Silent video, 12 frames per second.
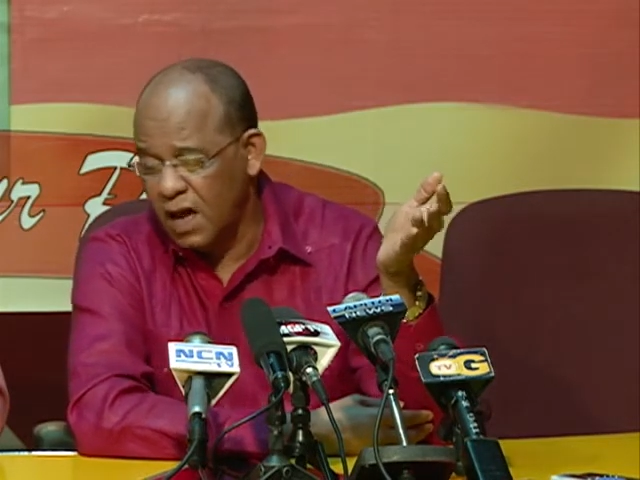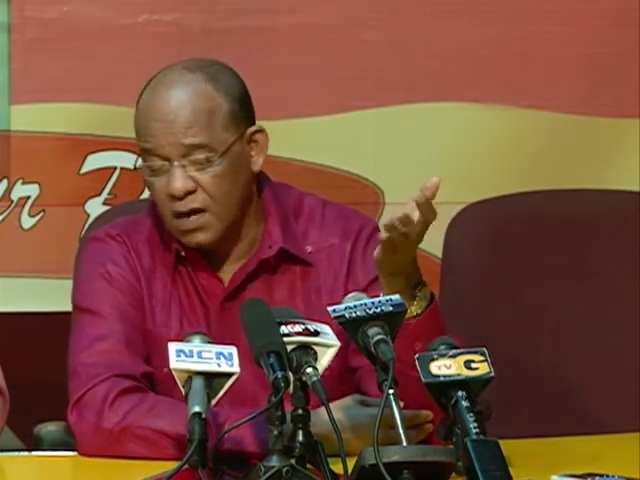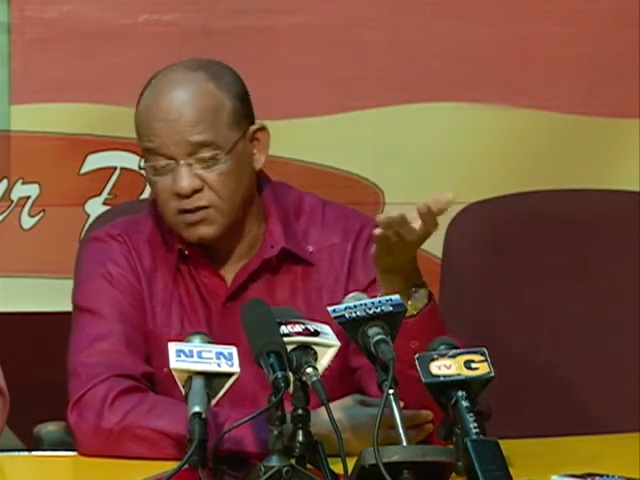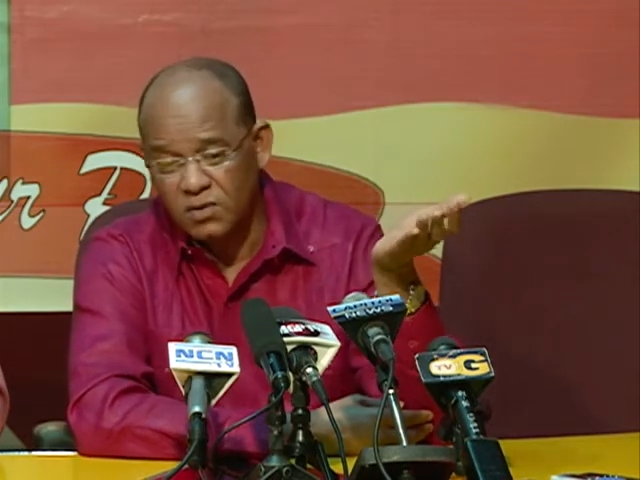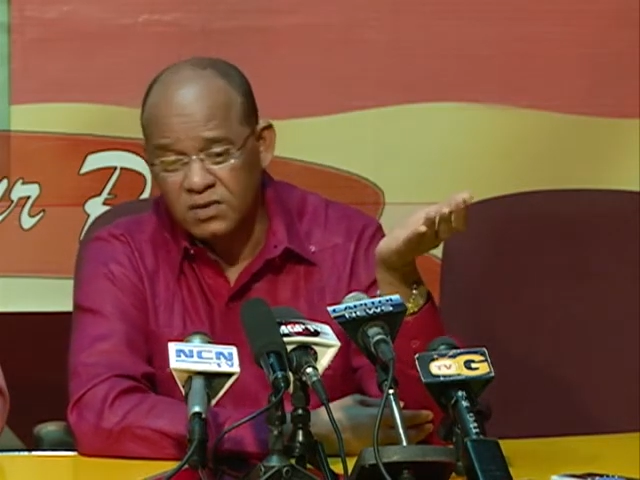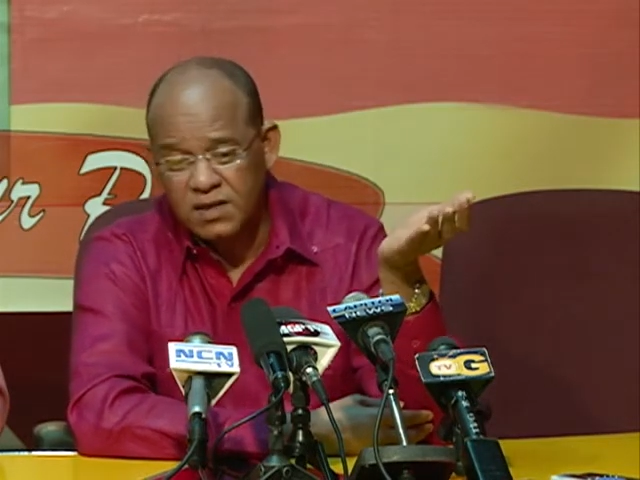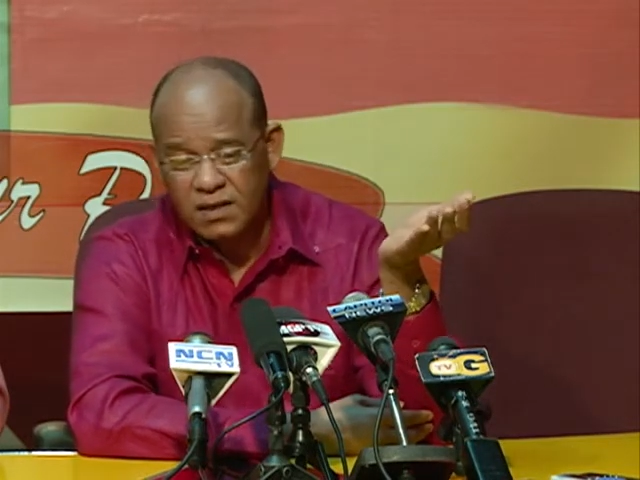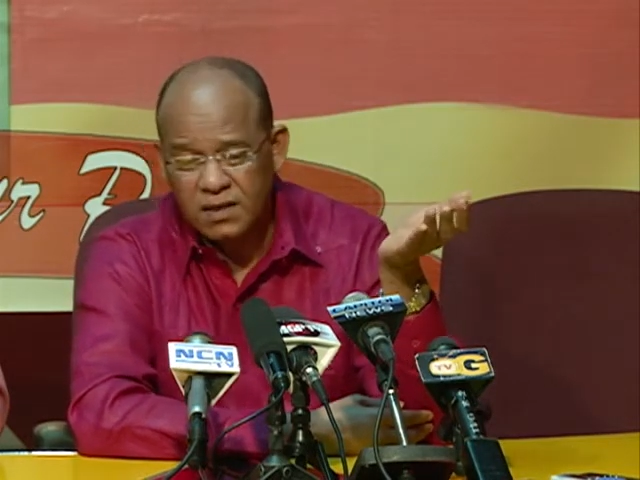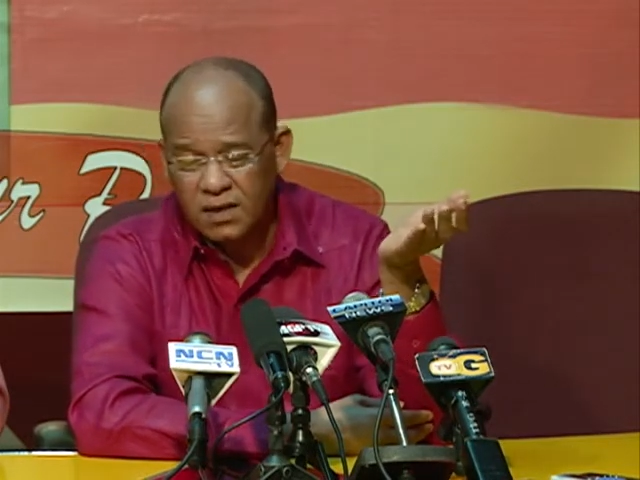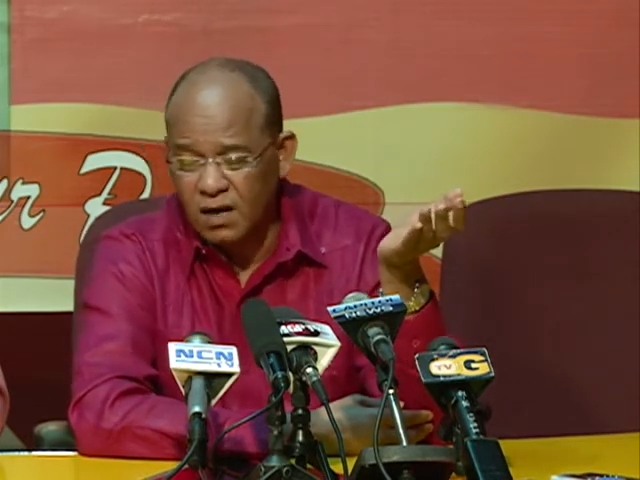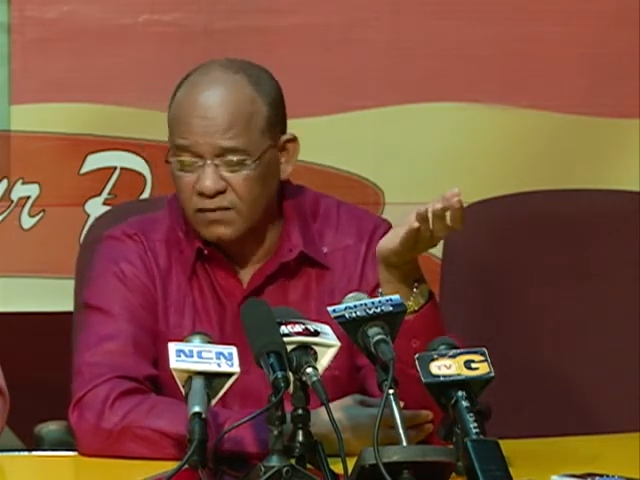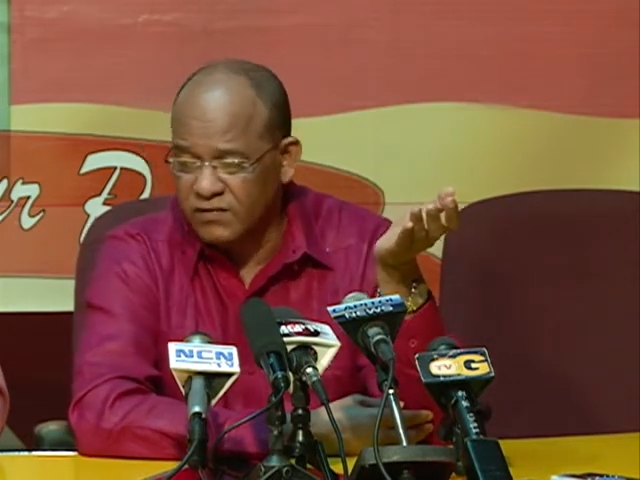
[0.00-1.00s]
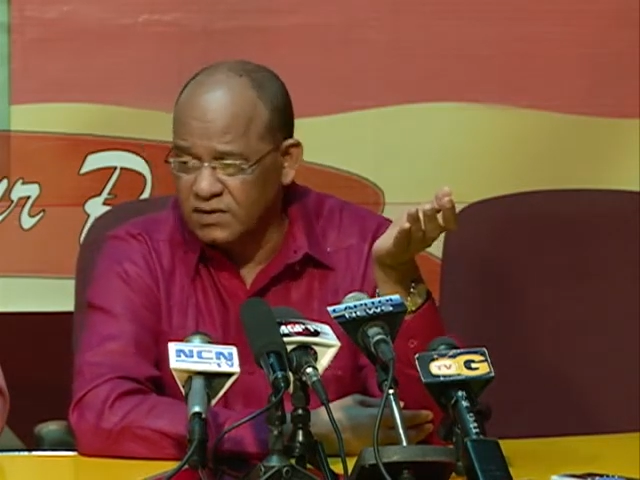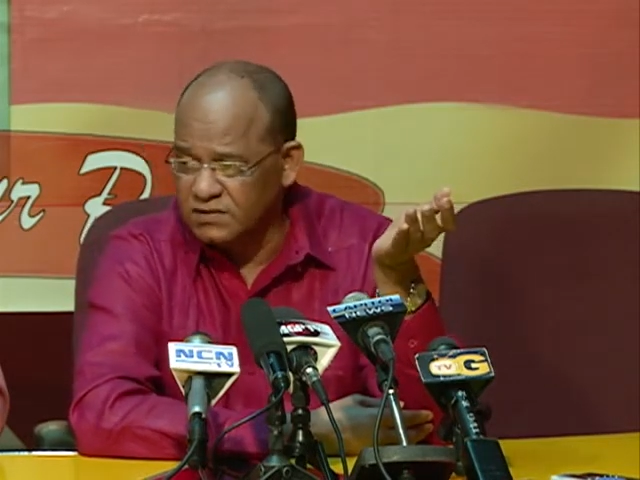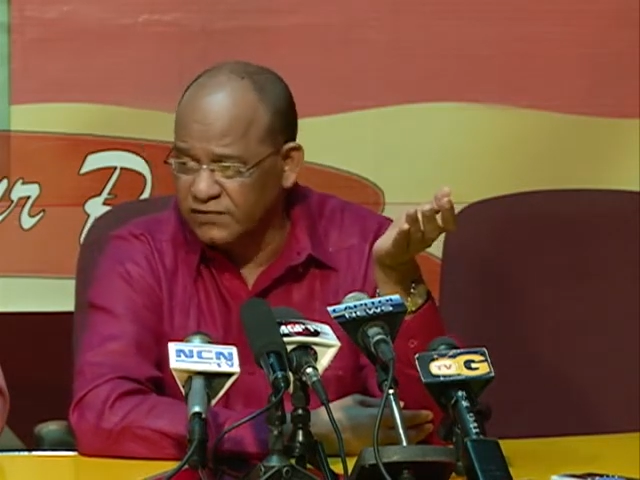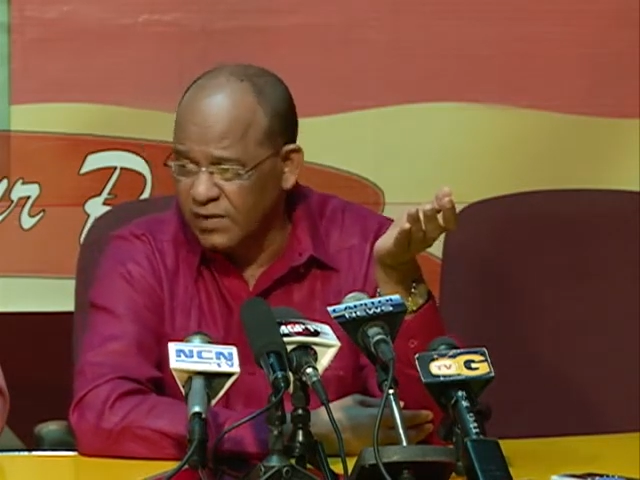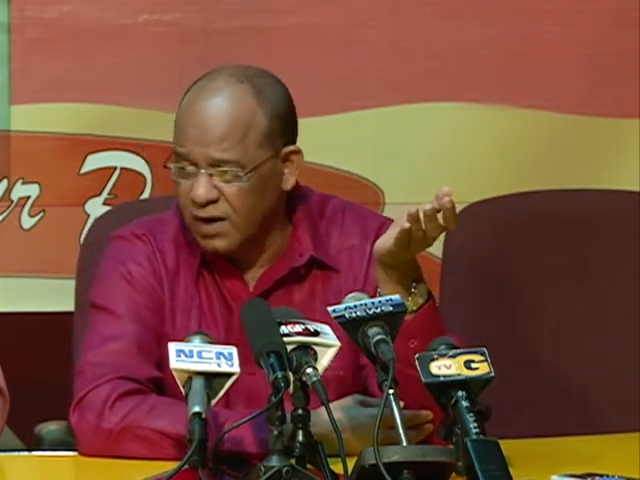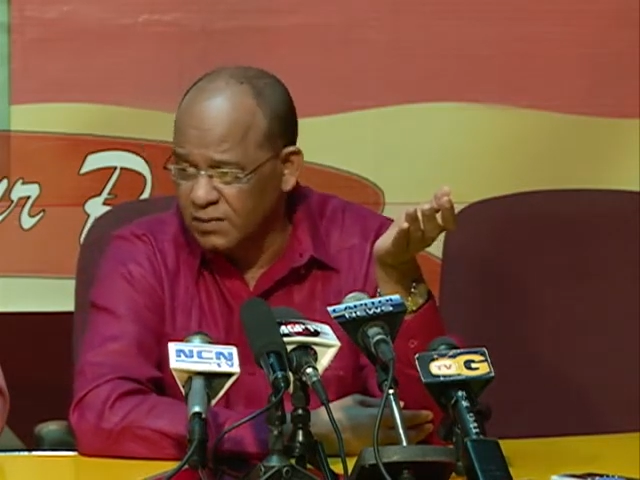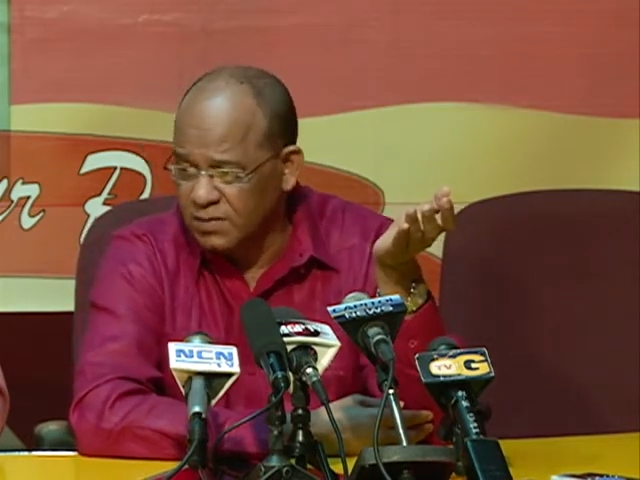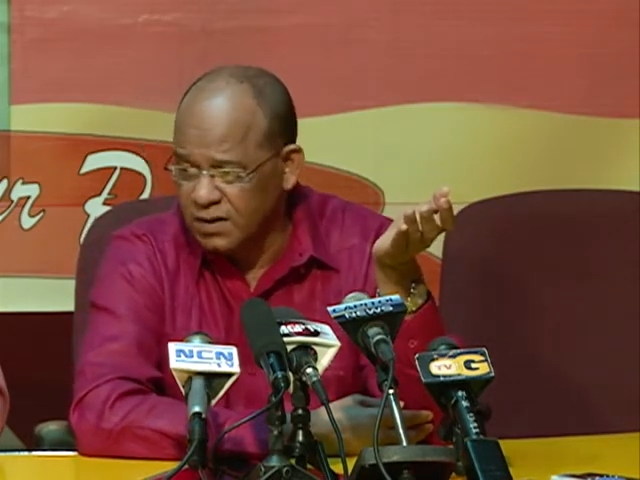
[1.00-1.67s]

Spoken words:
I don't think they got very far